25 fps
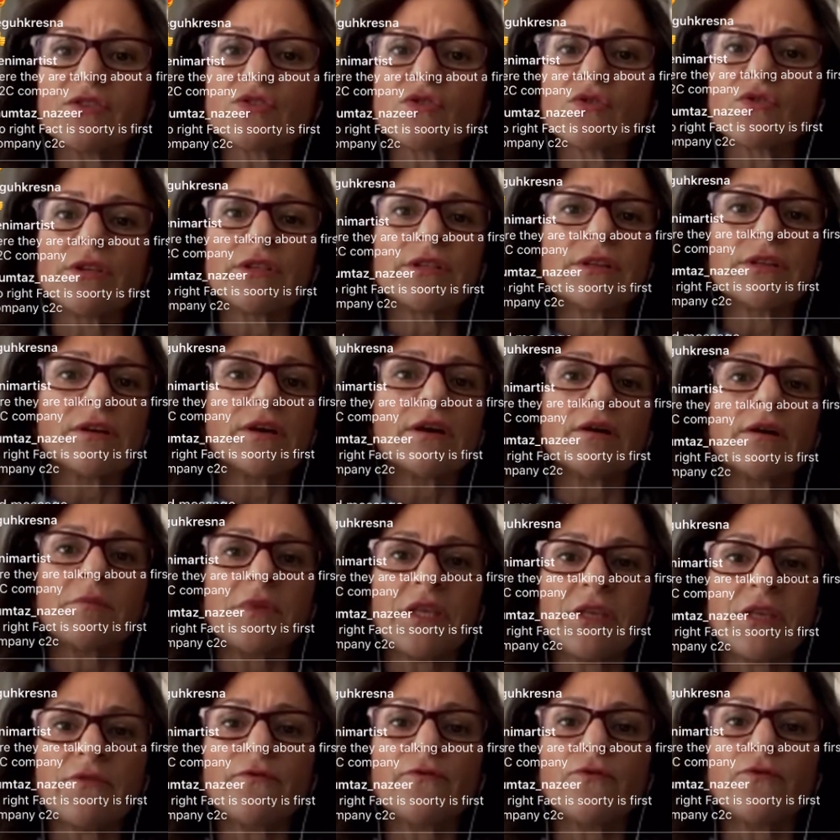So in the
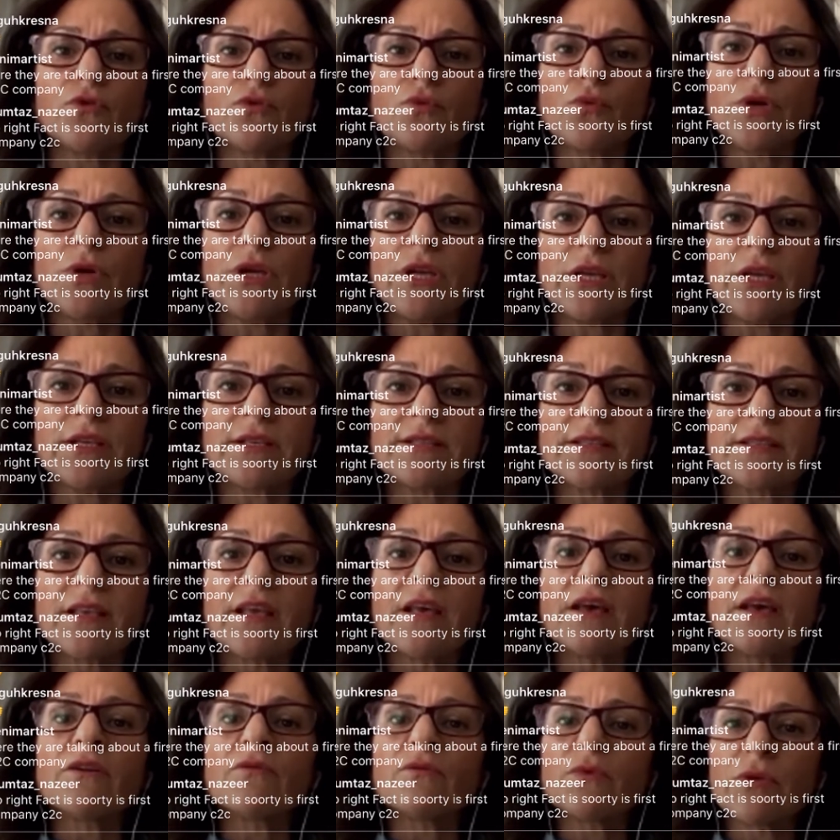coming few weeks,
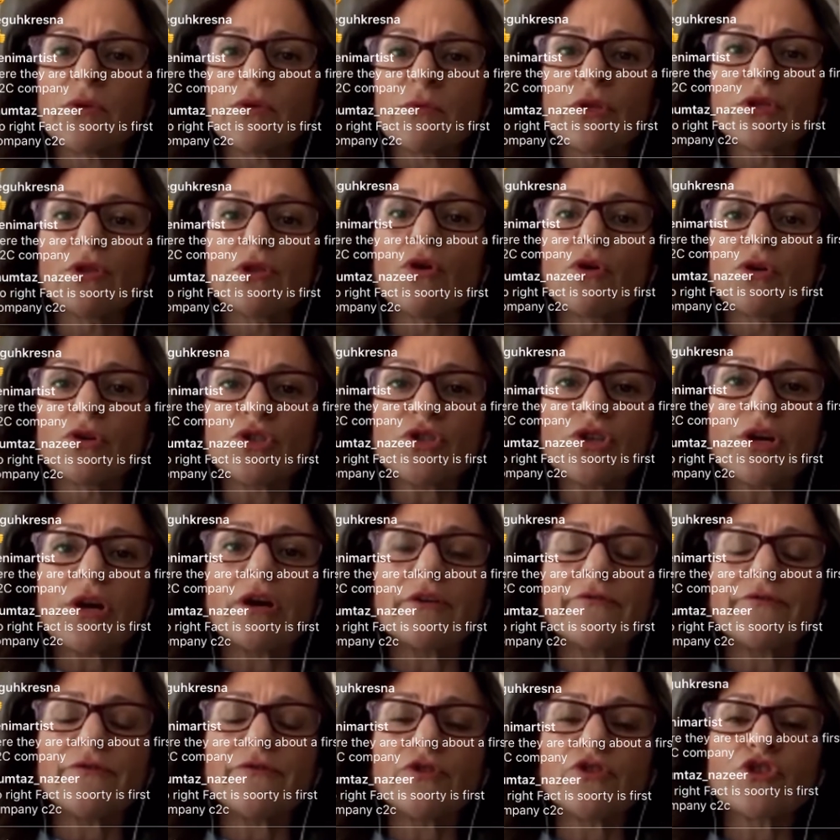we will launch
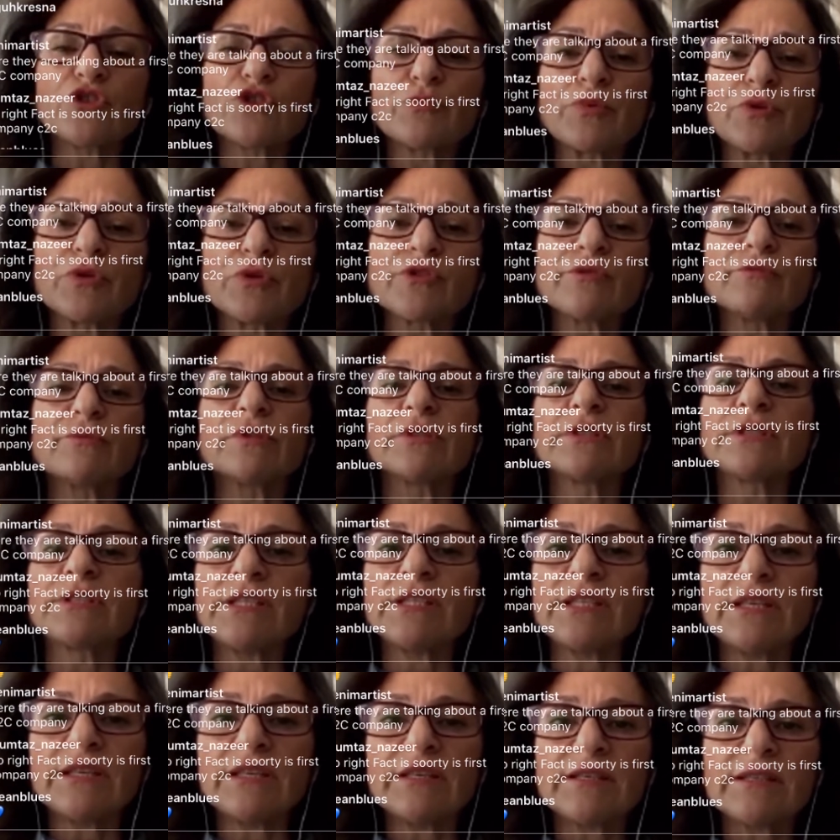our Future
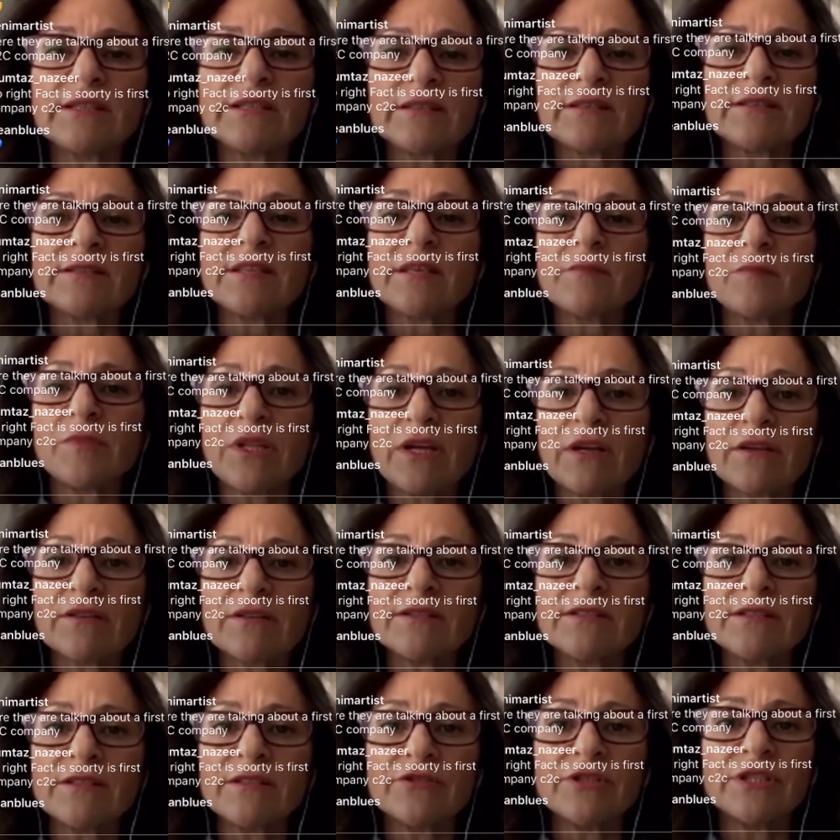Possibilities
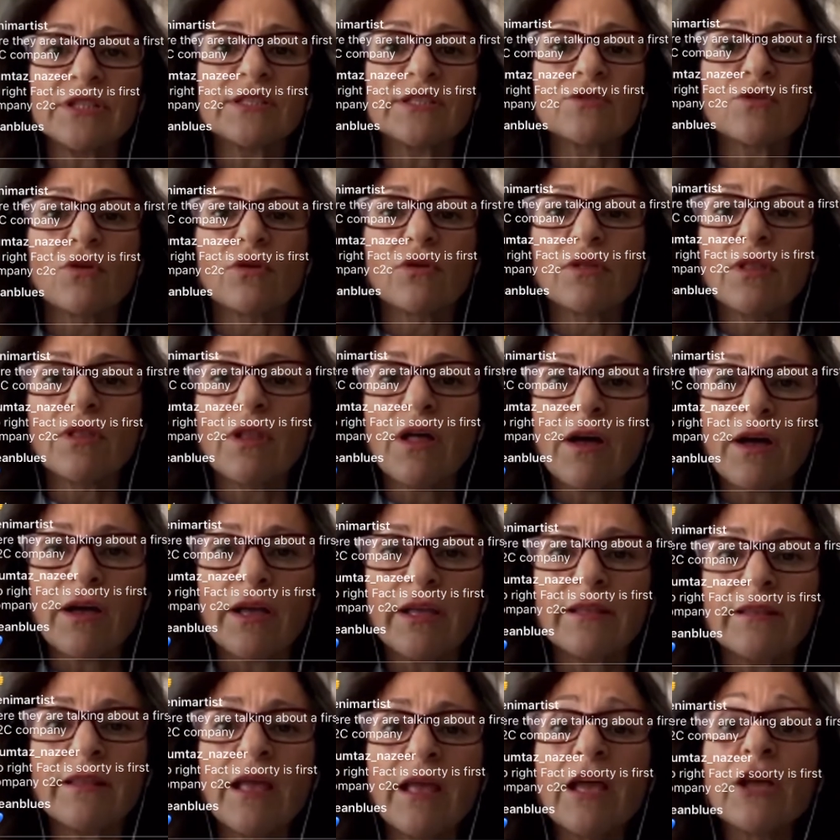seminar series
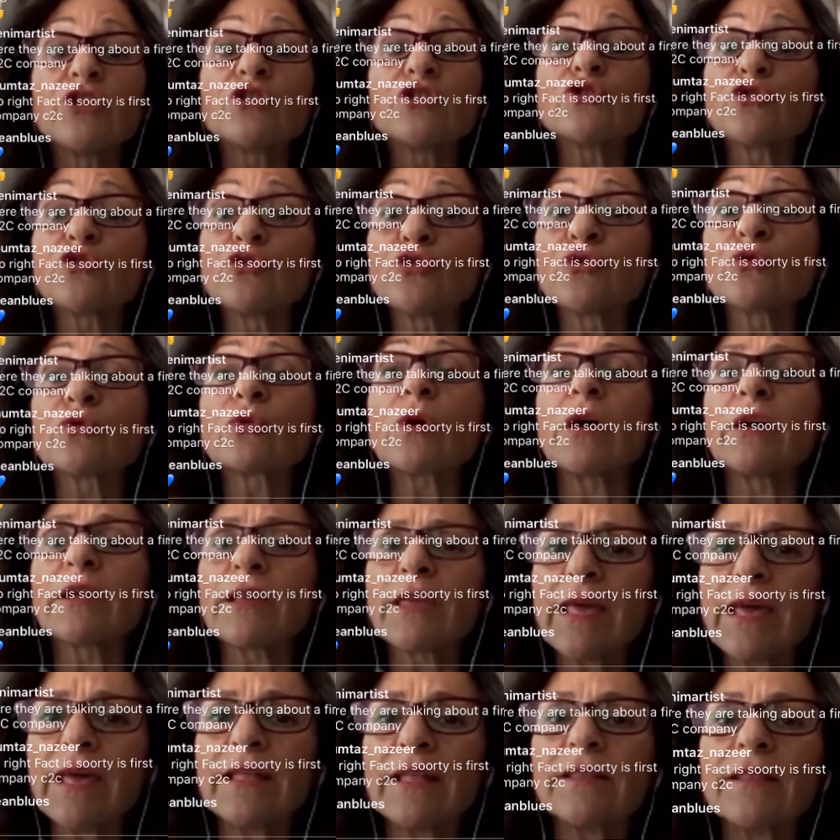online to,
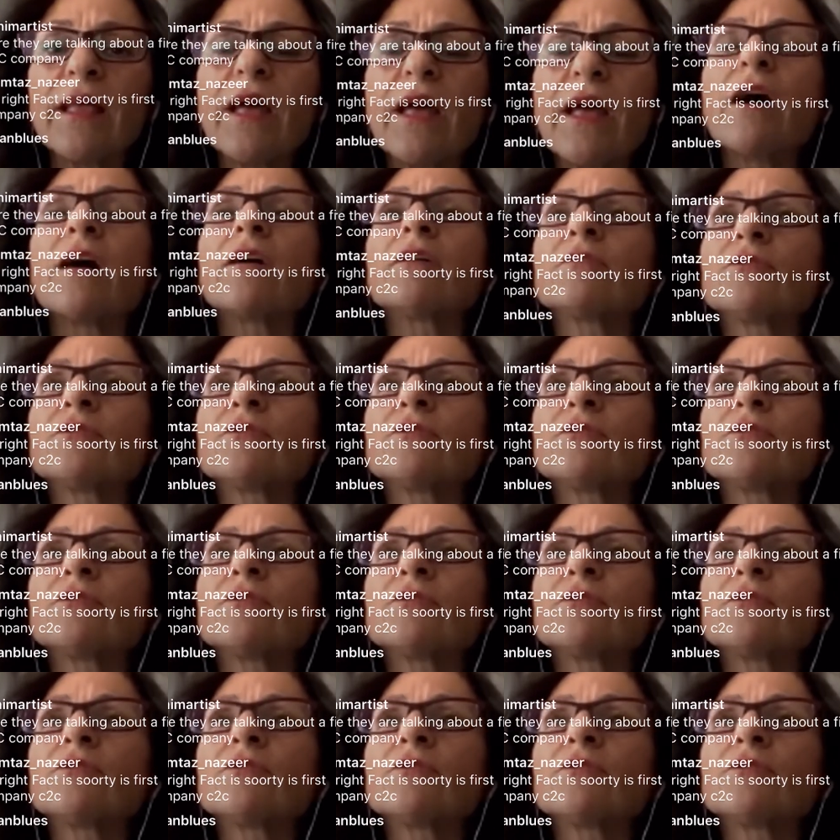again,